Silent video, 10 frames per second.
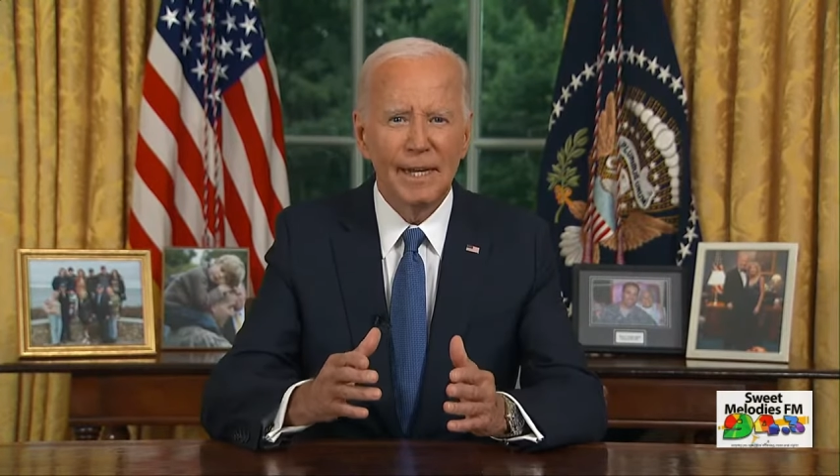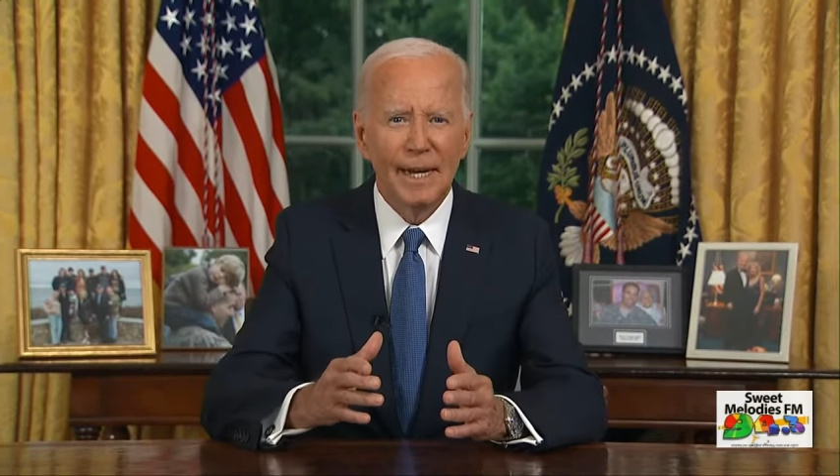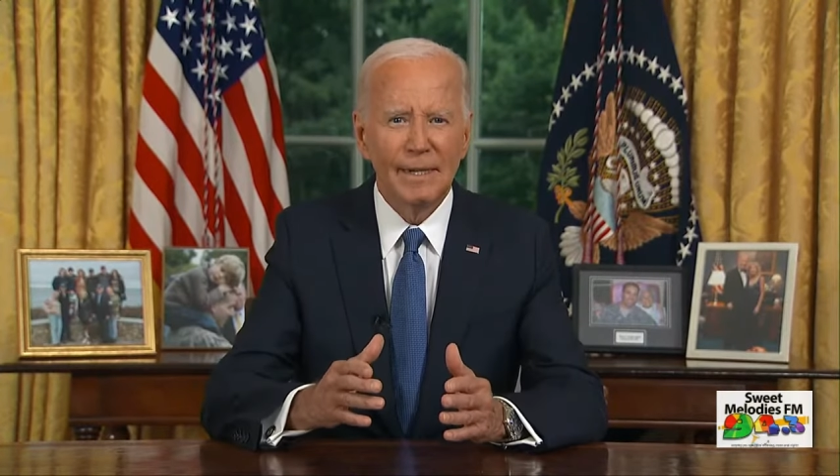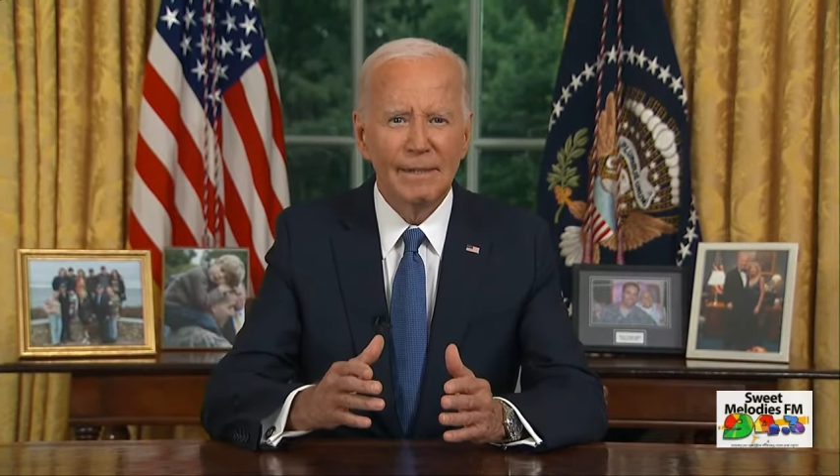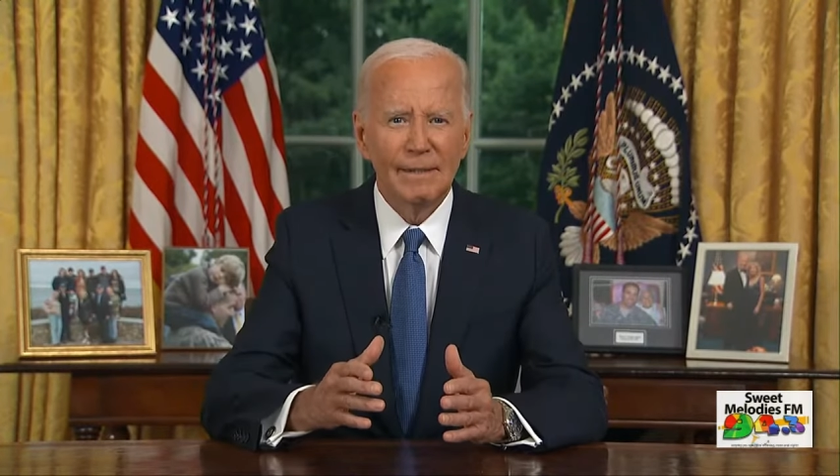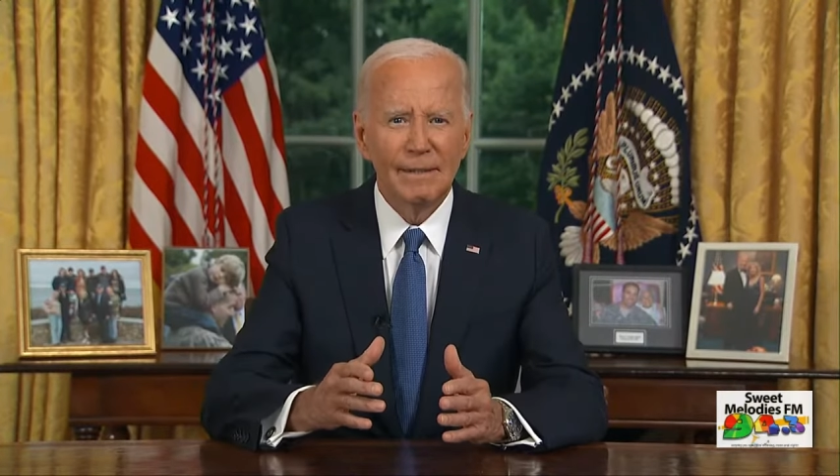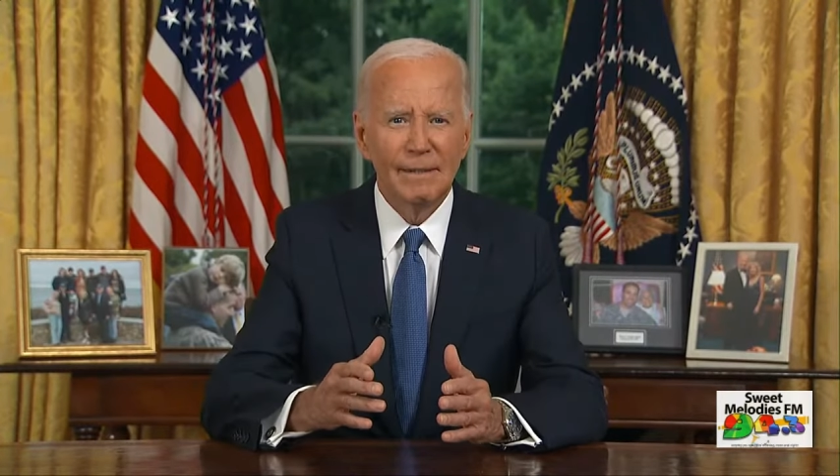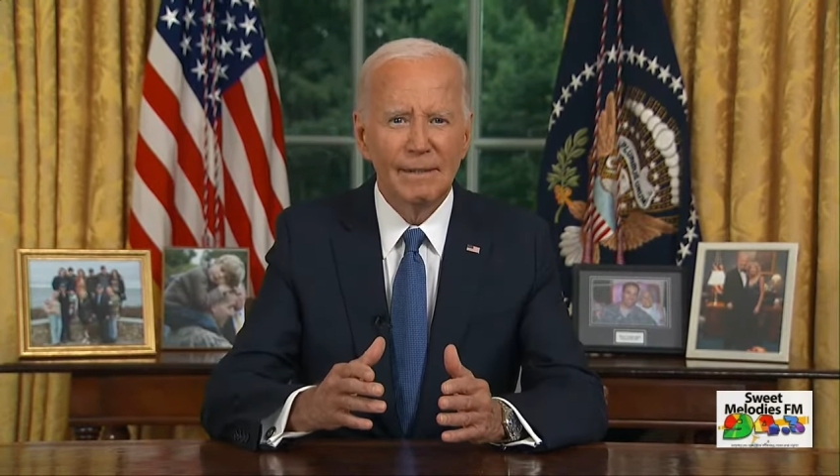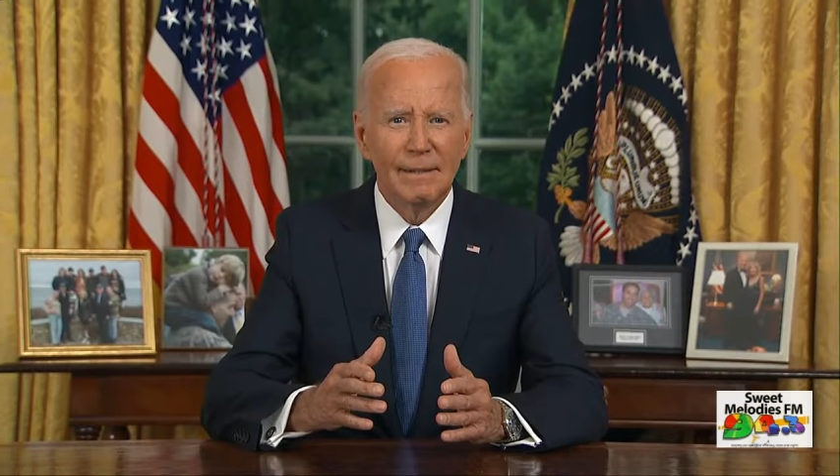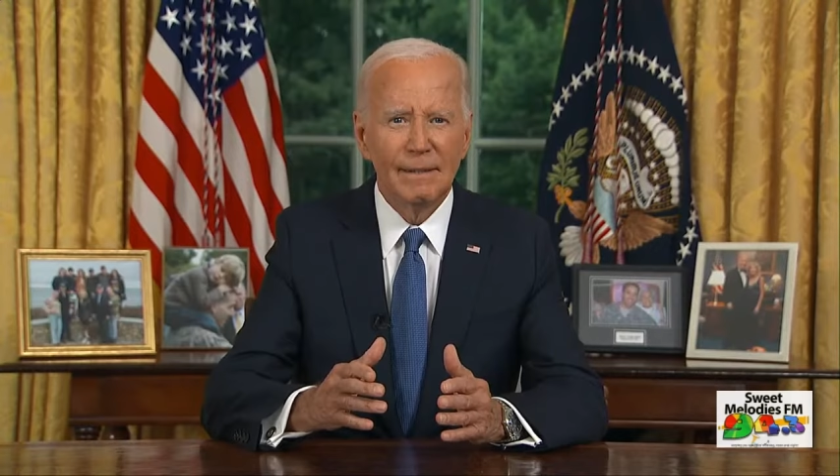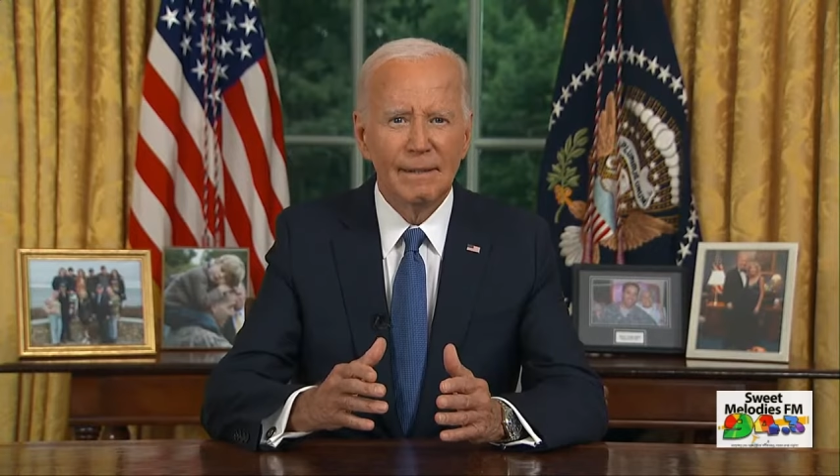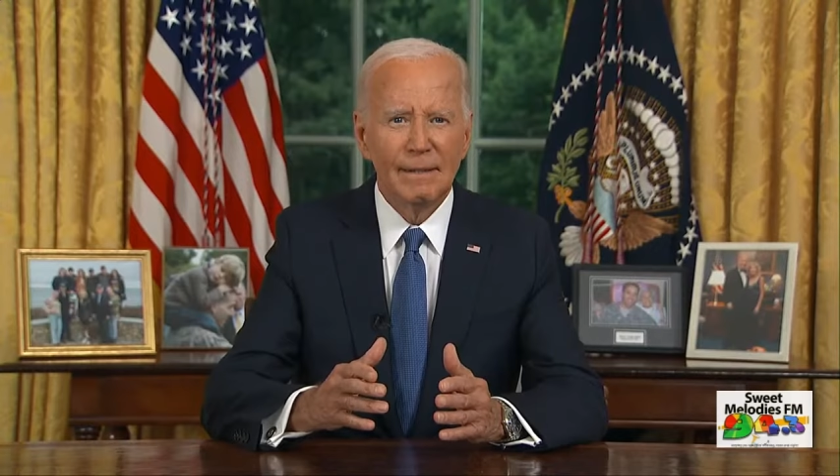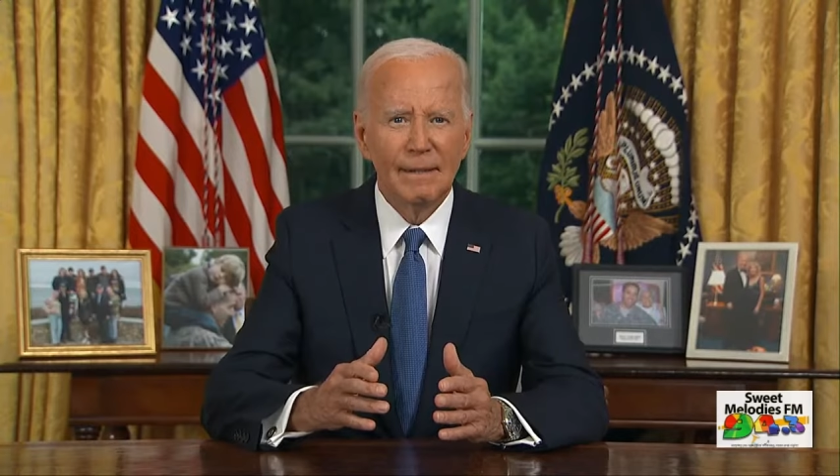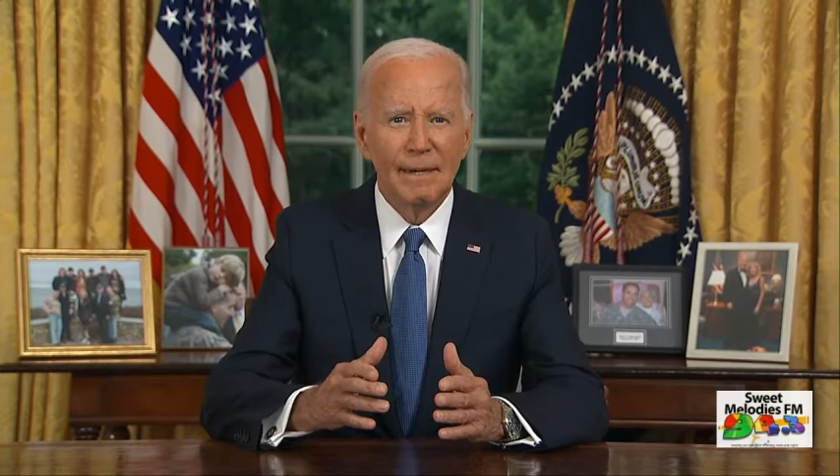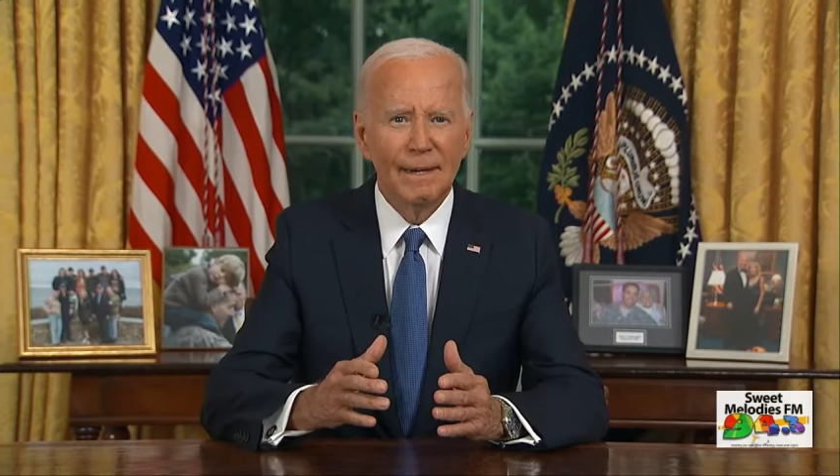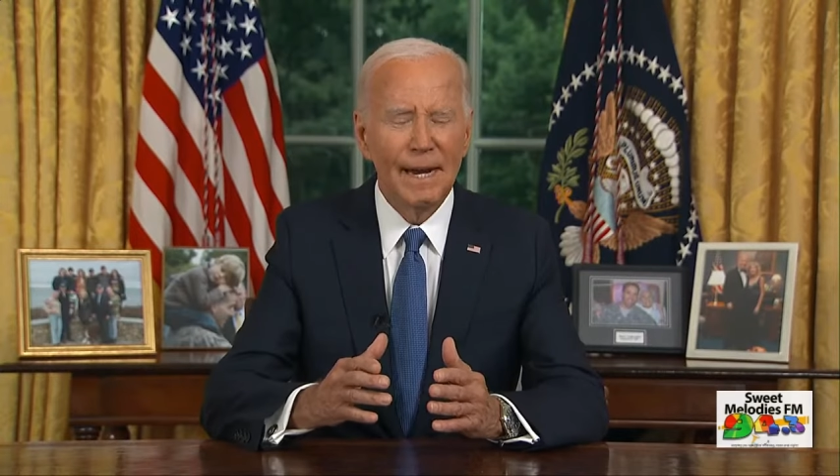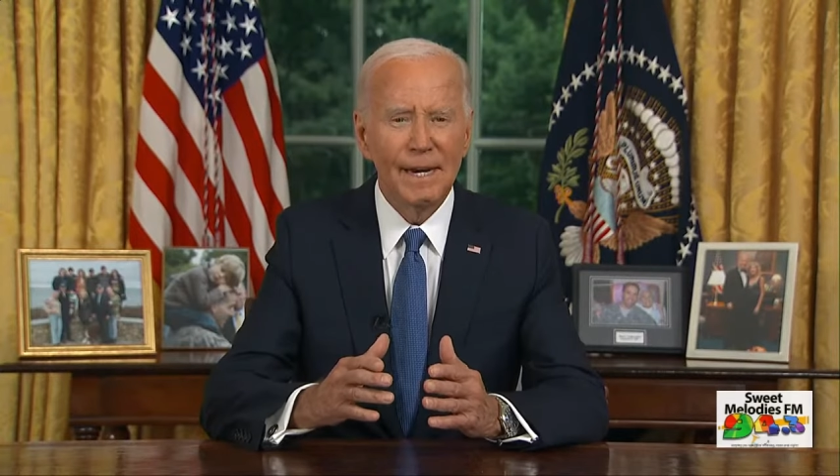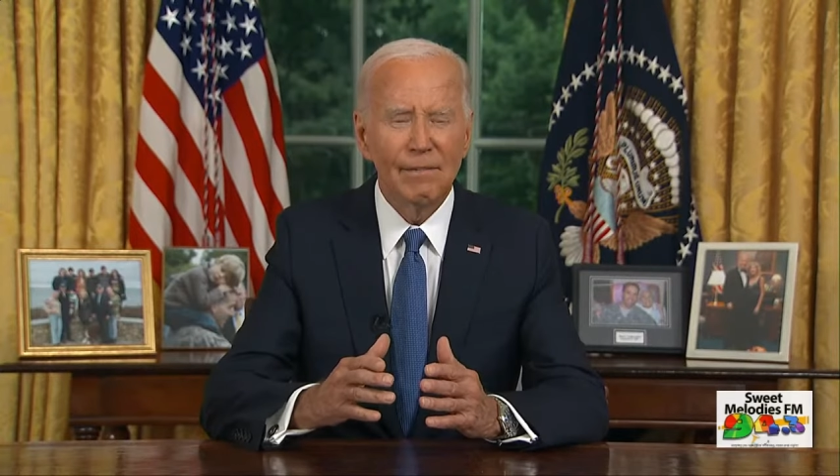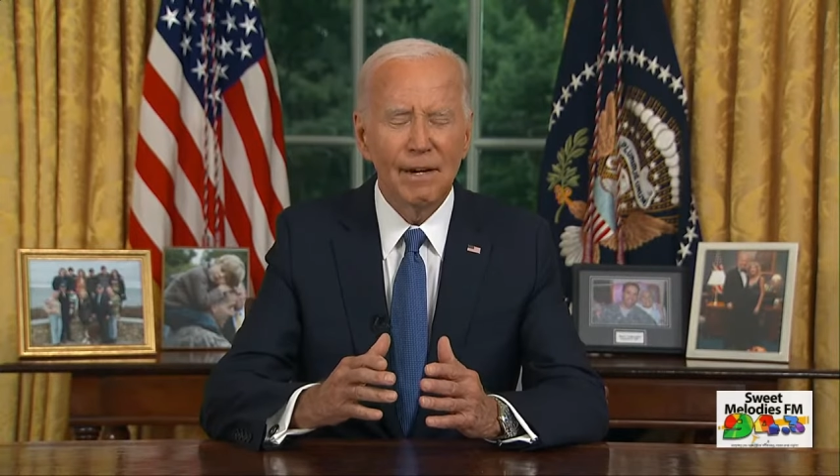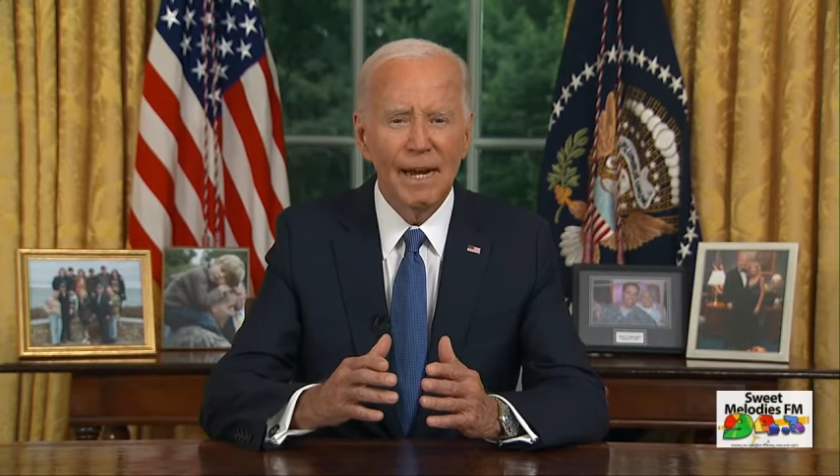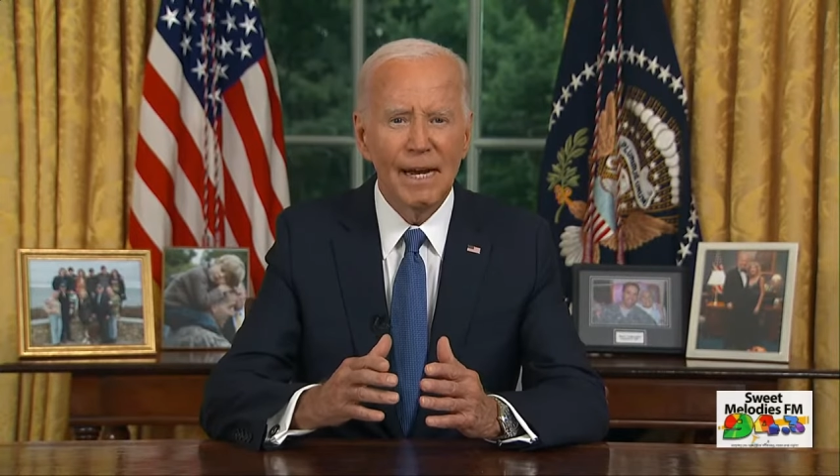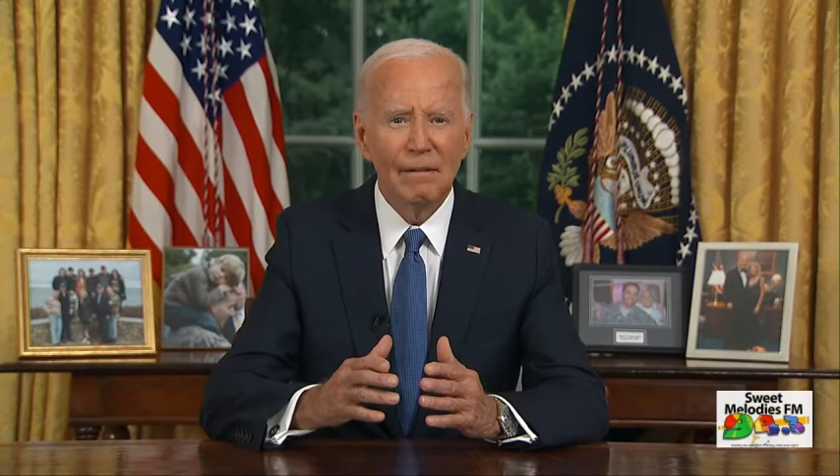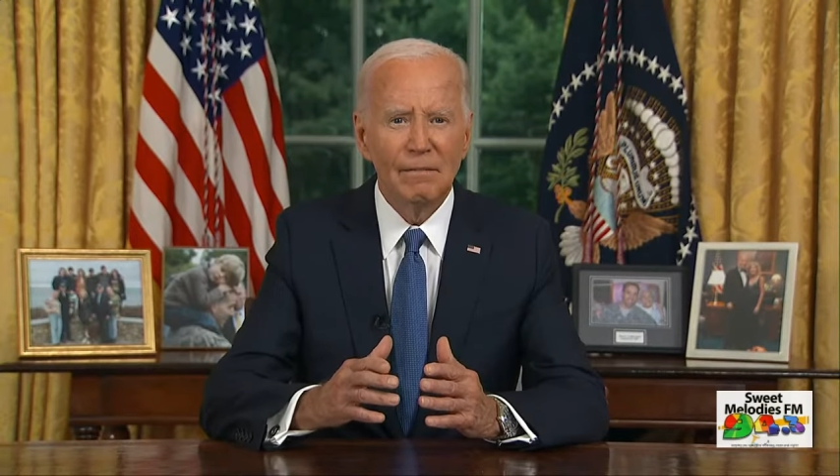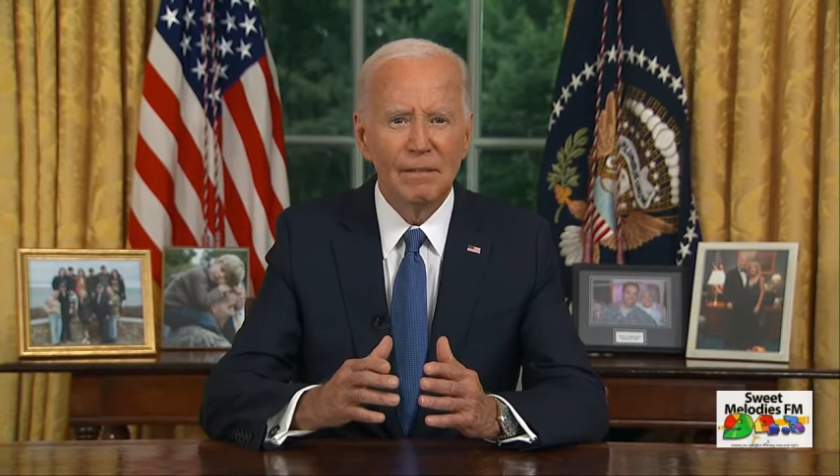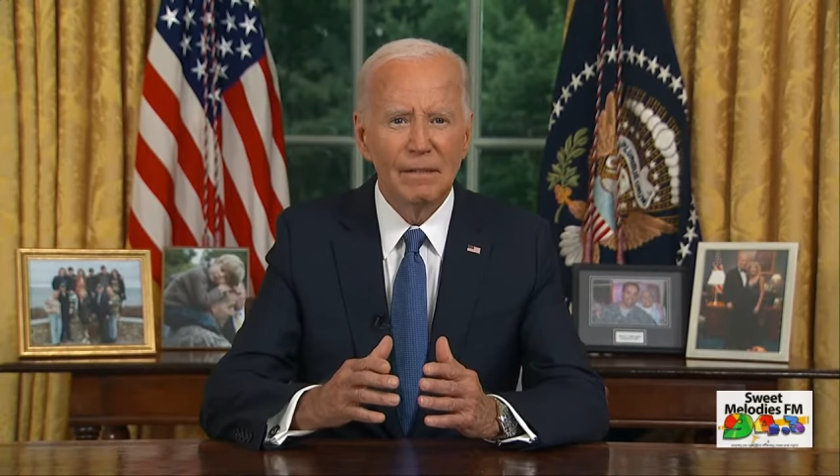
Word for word: that, and I never have.